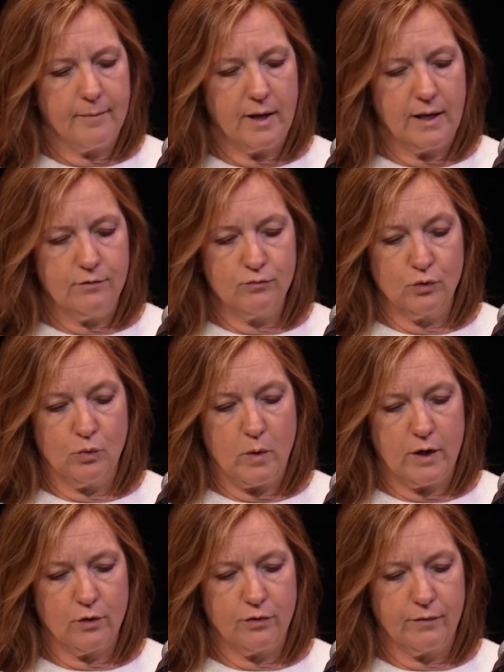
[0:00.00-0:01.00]
in Rule
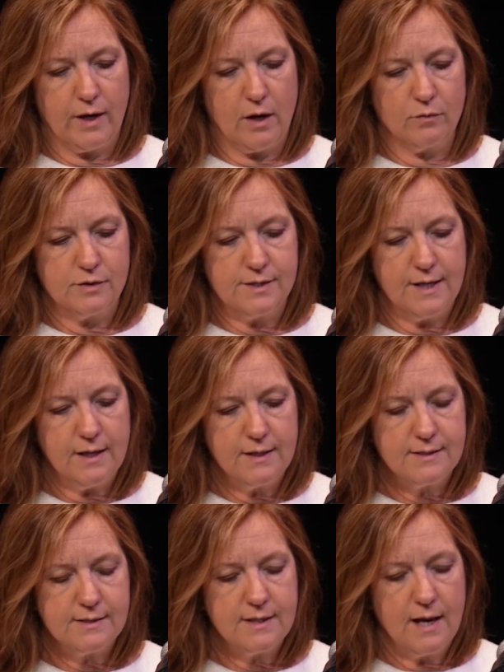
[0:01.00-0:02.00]

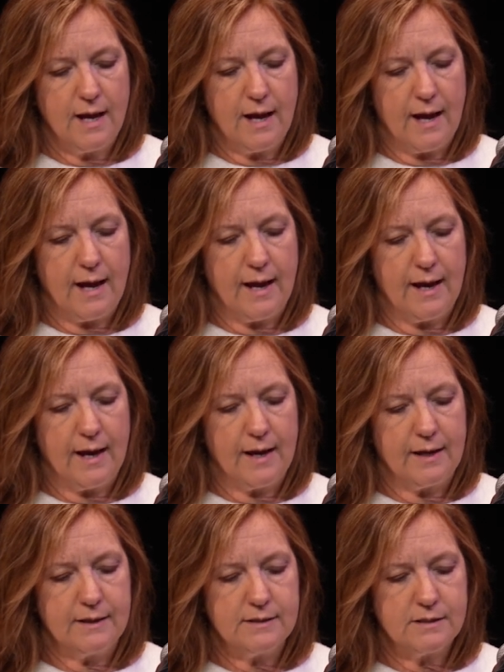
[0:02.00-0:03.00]
103.06,
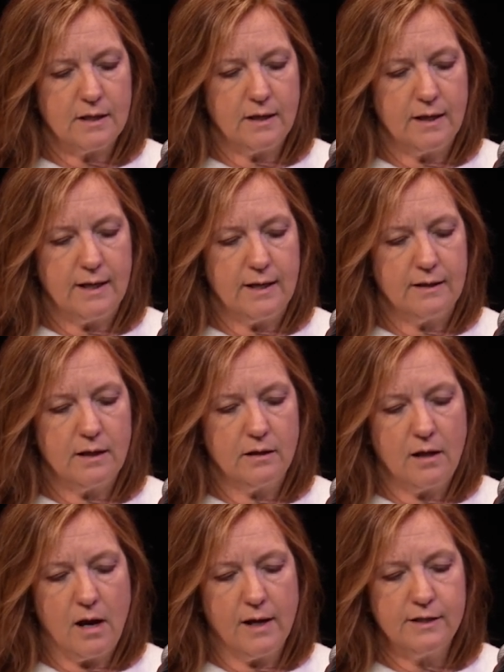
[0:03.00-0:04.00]
and it
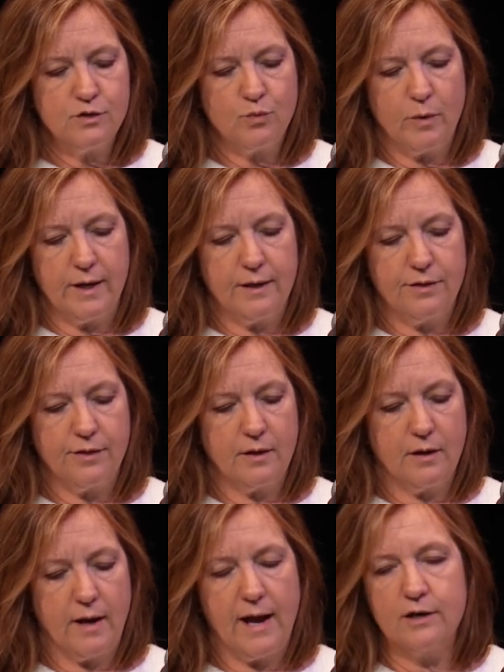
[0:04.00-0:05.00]
aligns with
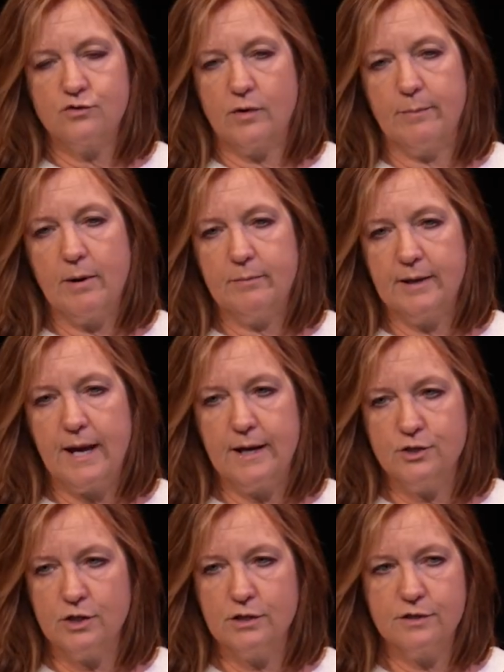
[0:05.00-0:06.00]
ASHRAE
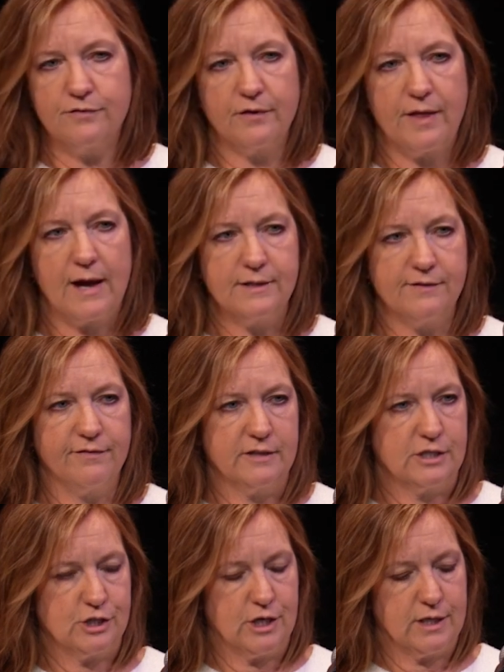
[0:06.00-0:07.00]
publications for that
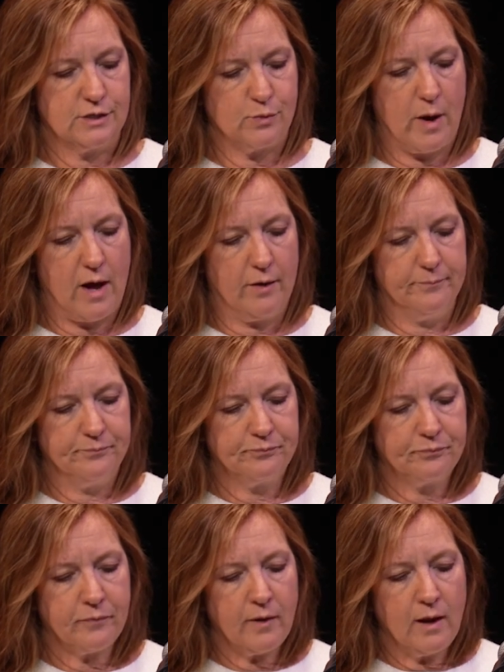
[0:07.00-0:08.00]
definition as well.
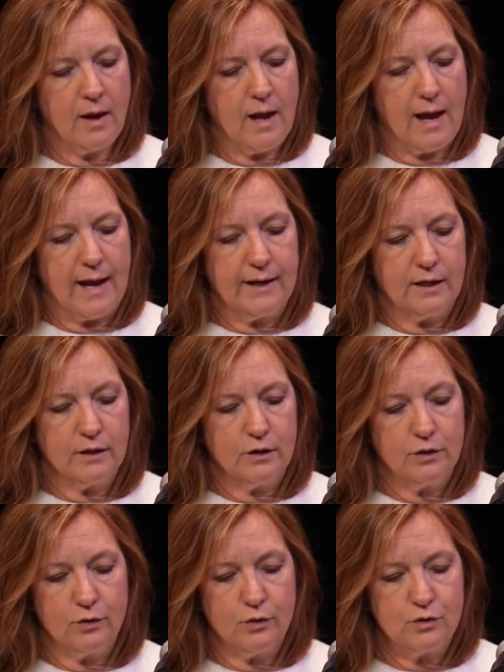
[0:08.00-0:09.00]
And it
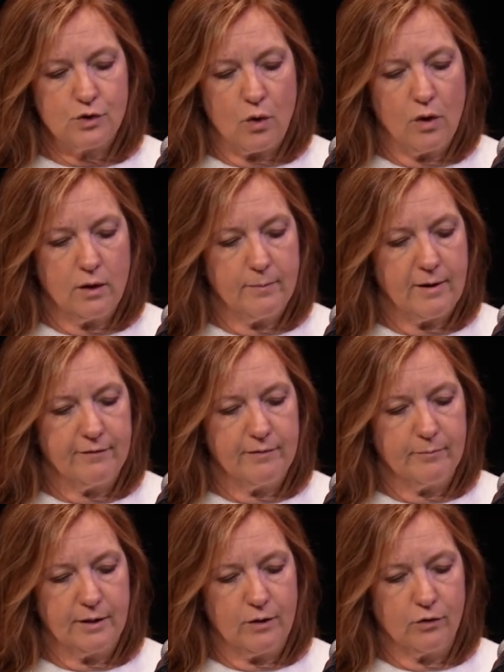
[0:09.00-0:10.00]
includes all above
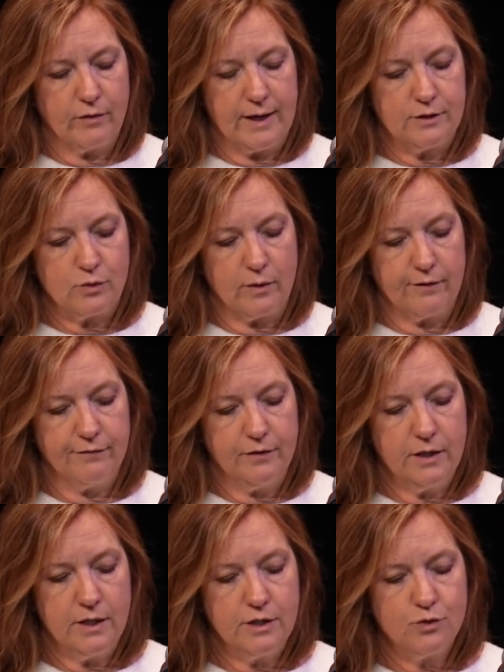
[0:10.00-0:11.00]
and below grade square
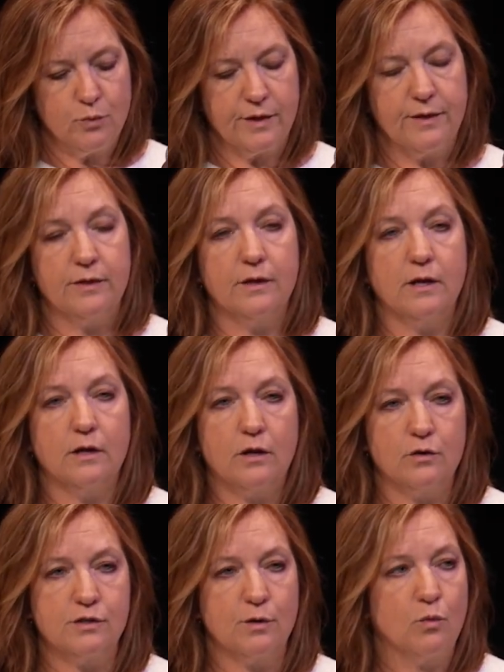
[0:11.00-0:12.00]
footage within the
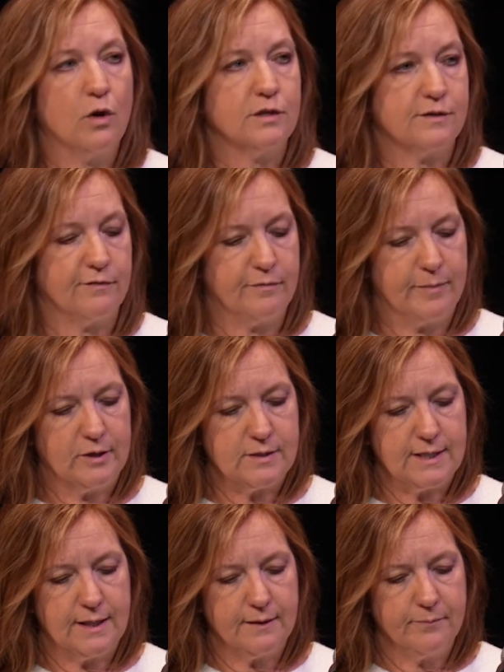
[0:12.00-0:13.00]
enclosing walls of a
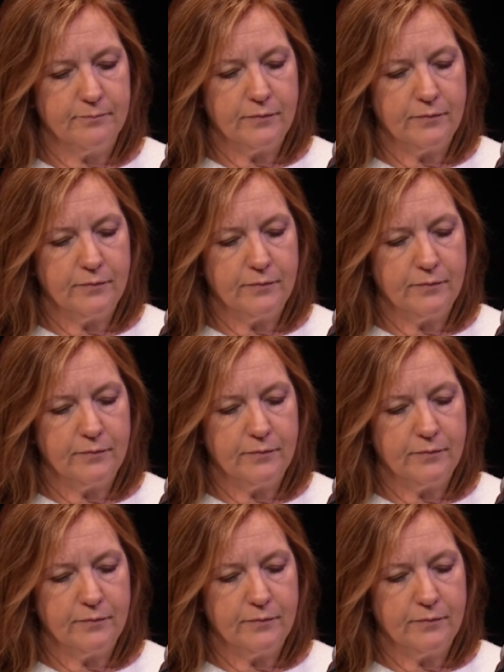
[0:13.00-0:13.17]
building,